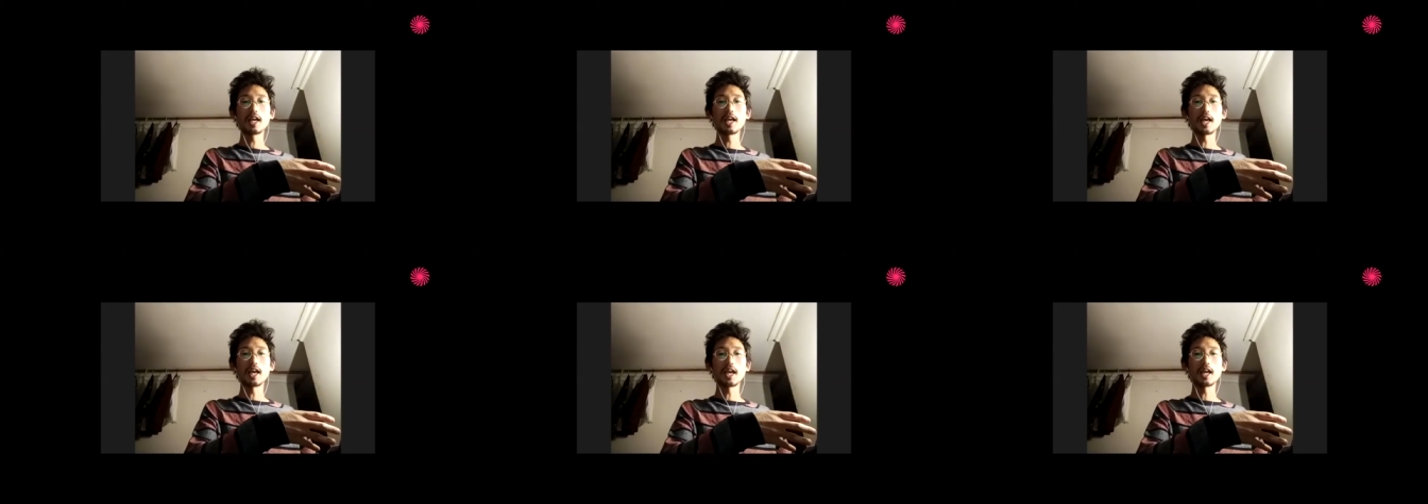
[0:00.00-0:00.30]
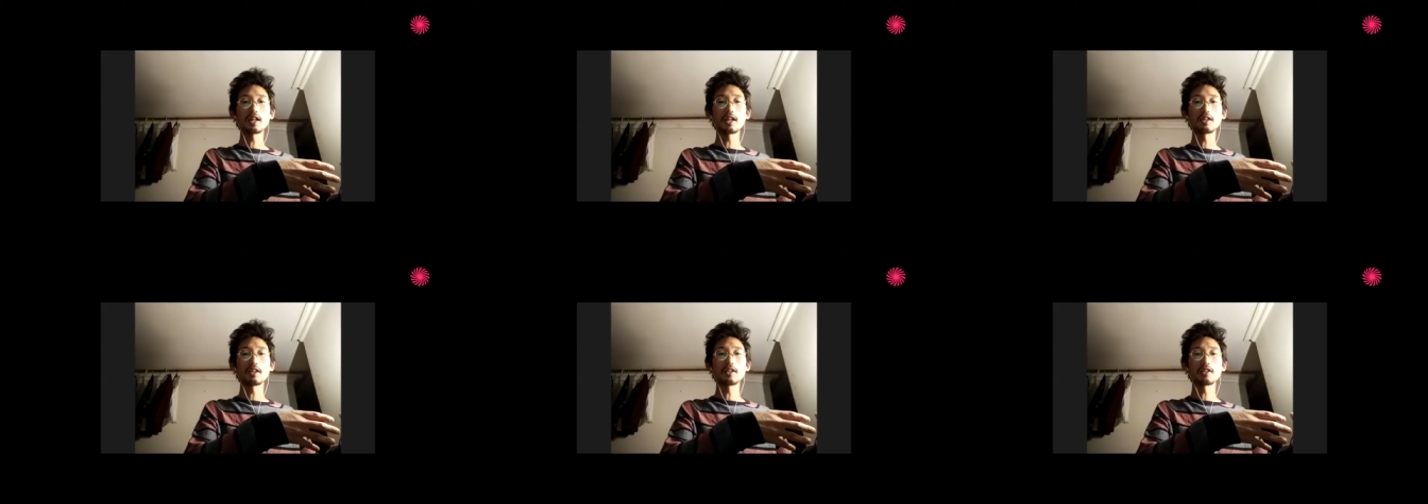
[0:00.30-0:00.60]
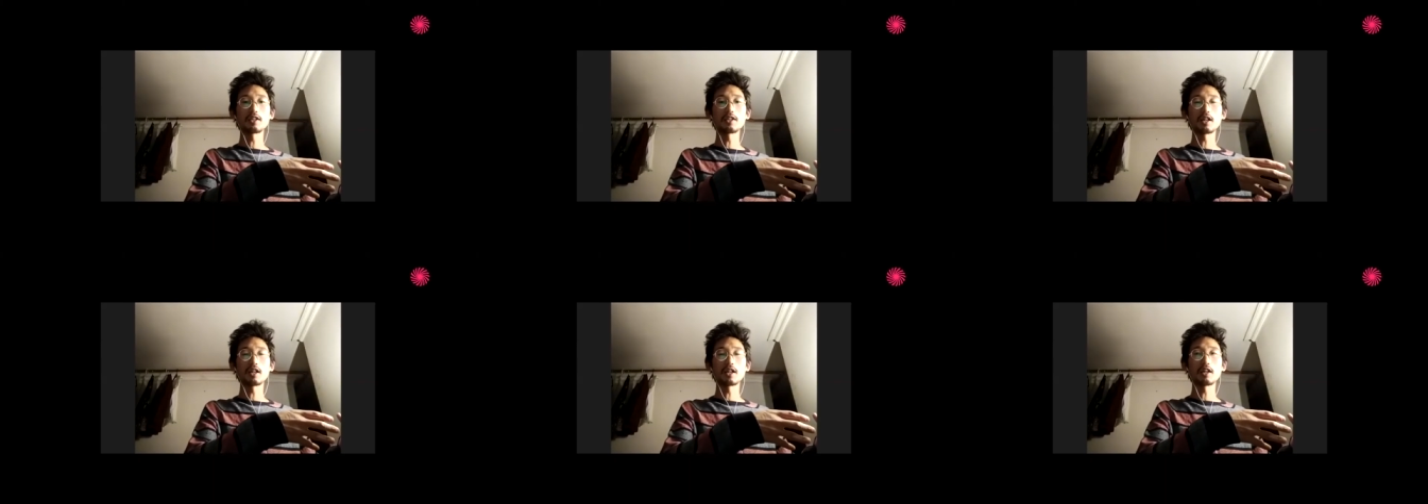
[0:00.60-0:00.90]
and
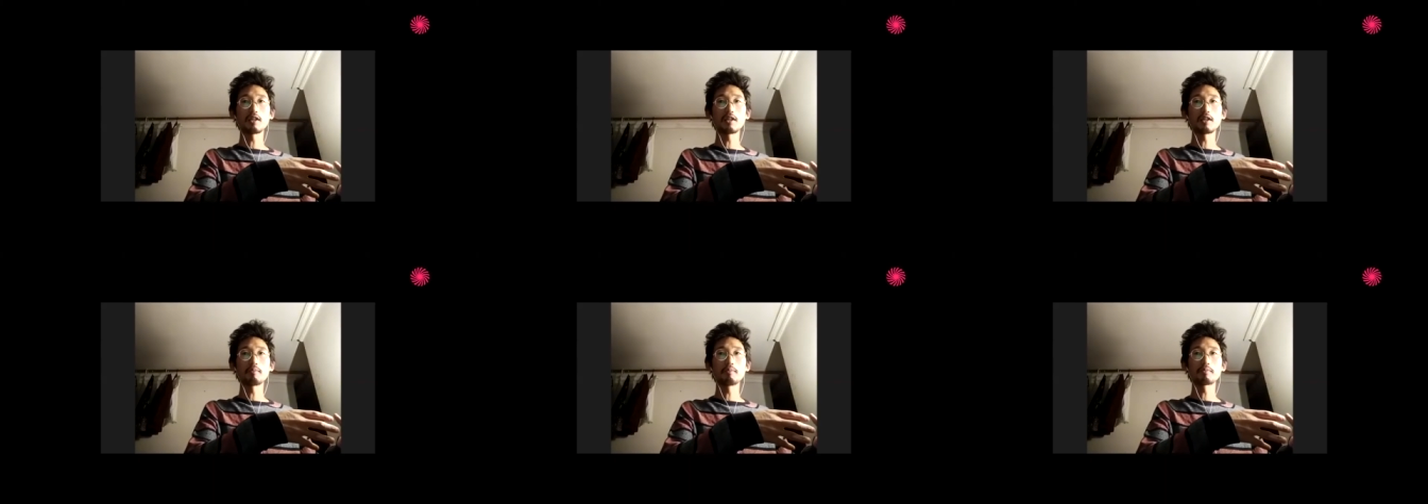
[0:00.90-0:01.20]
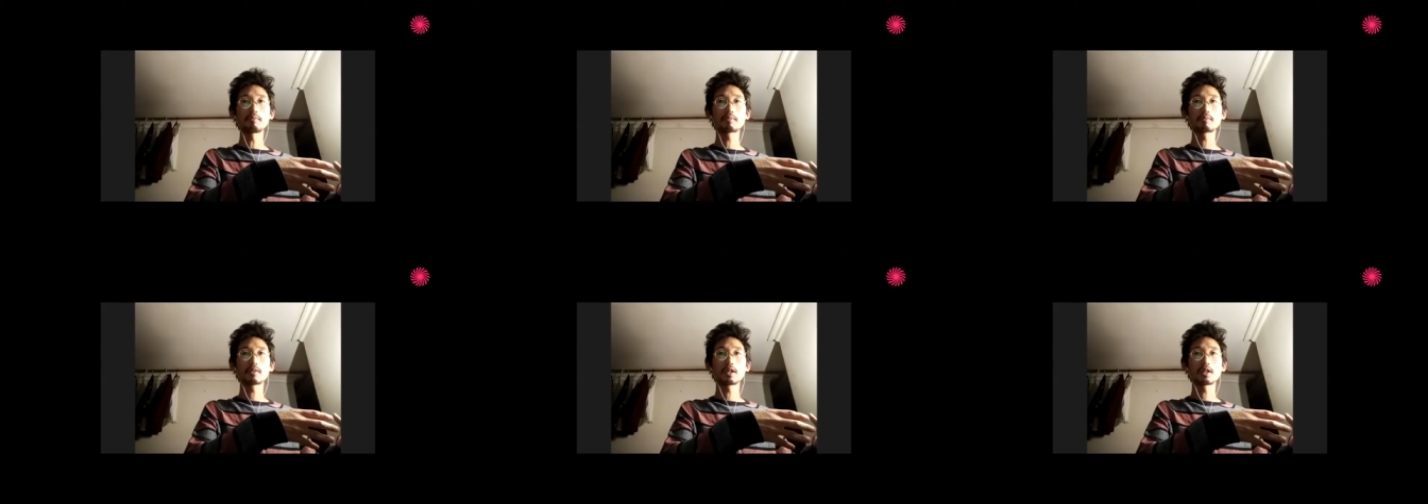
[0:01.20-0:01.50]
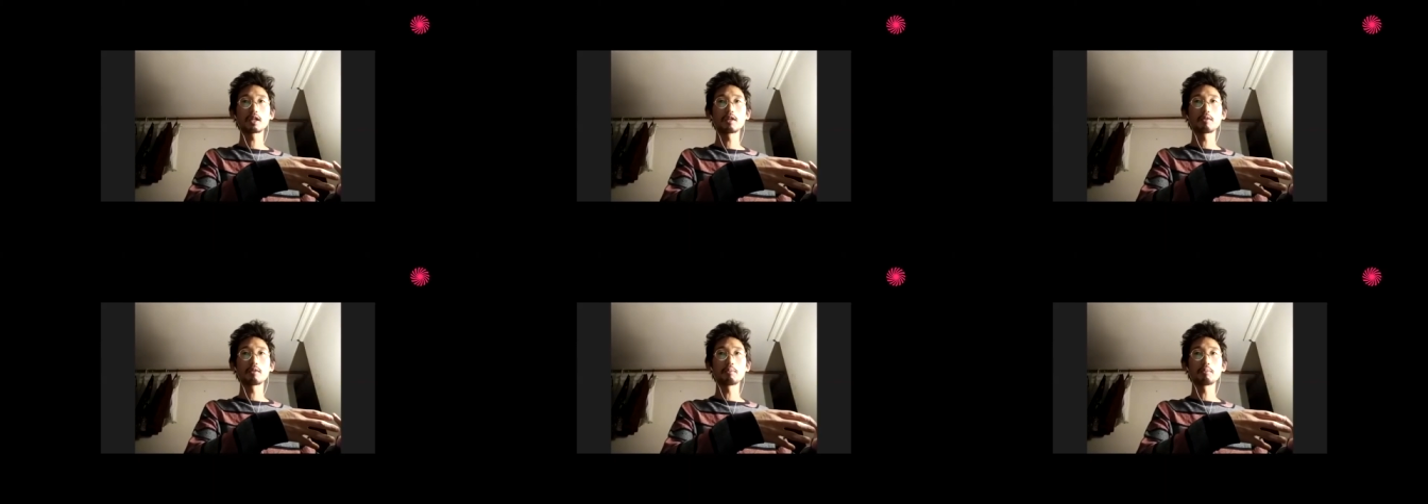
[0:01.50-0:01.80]
um,
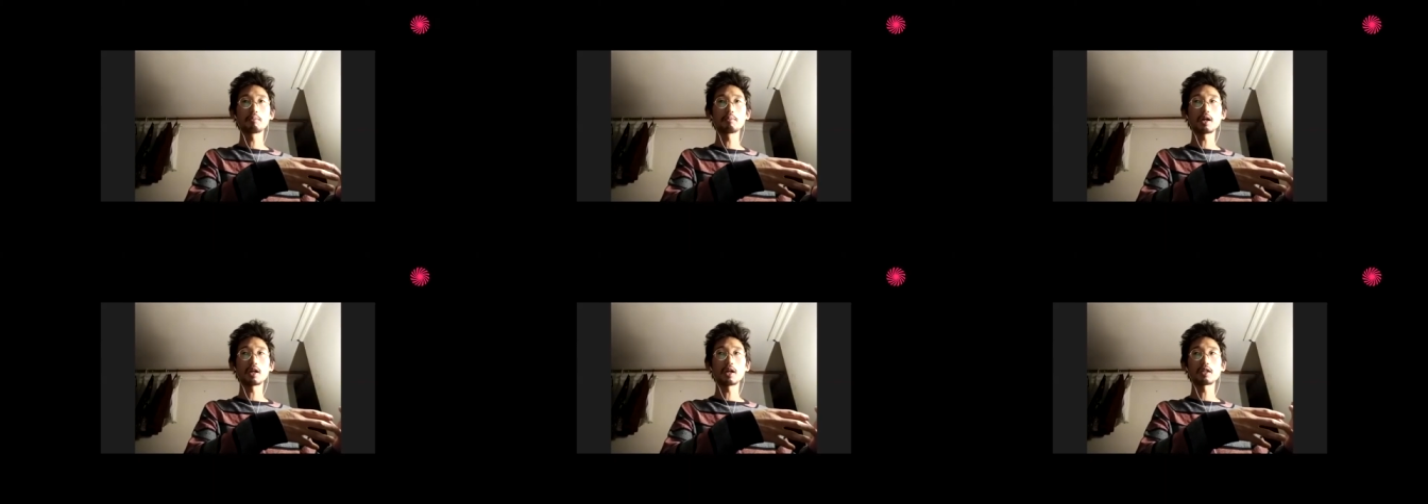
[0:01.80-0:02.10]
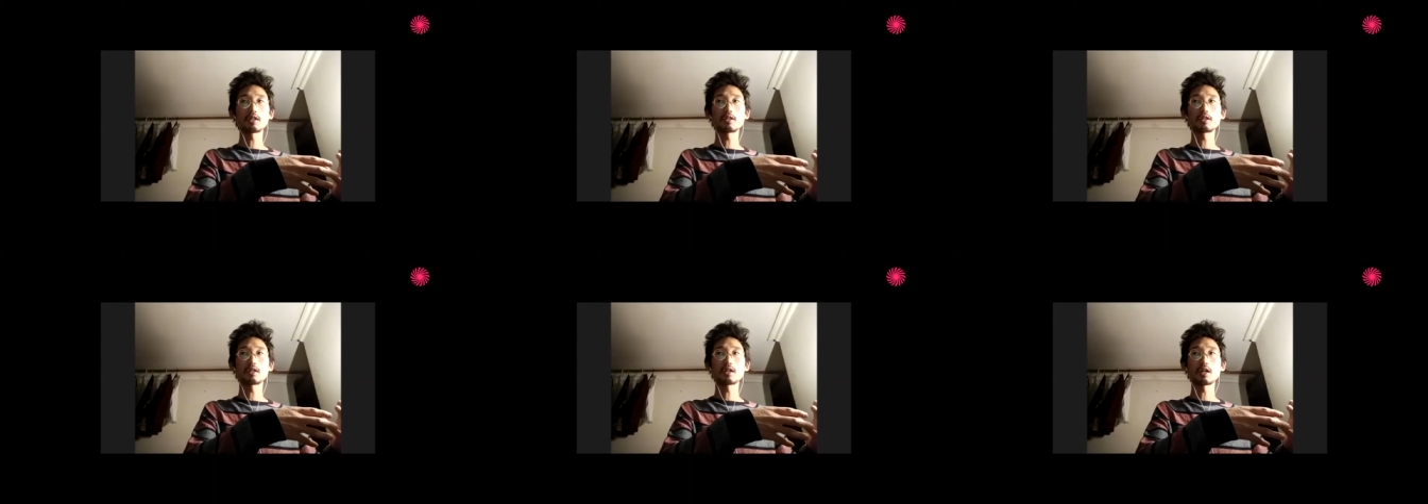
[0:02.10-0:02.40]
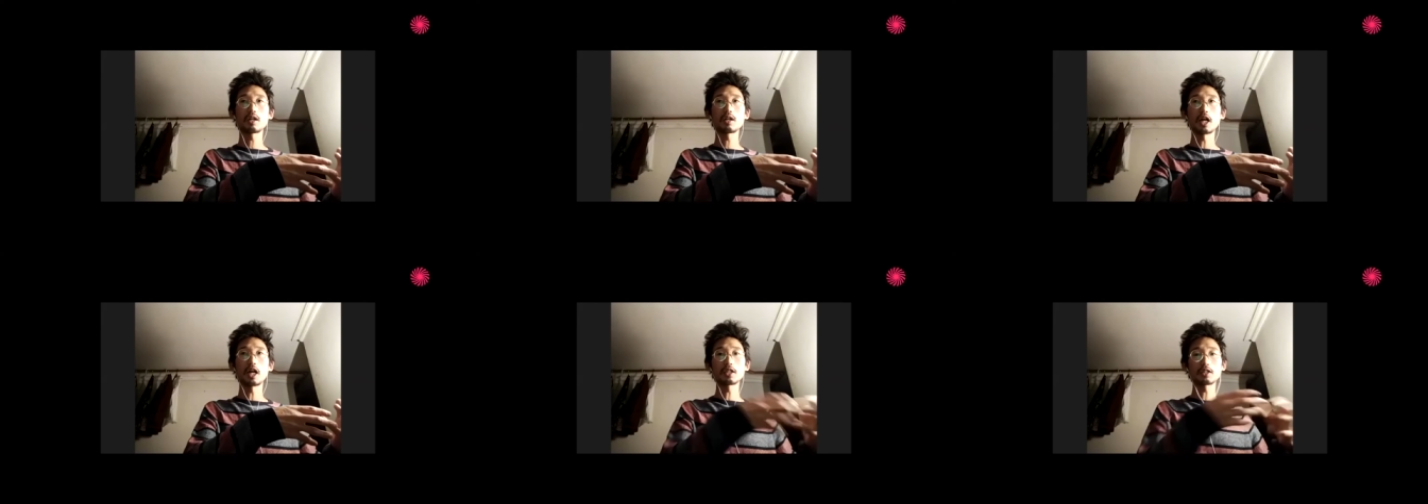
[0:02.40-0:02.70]
but uh,